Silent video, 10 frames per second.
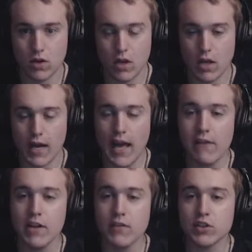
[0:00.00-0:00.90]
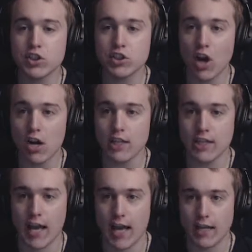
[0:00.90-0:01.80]
i haven't even started
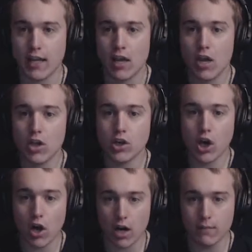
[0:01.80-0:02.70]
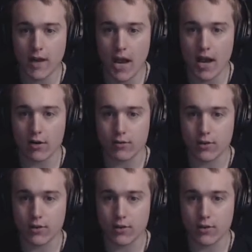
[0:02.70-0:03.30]
yet calm down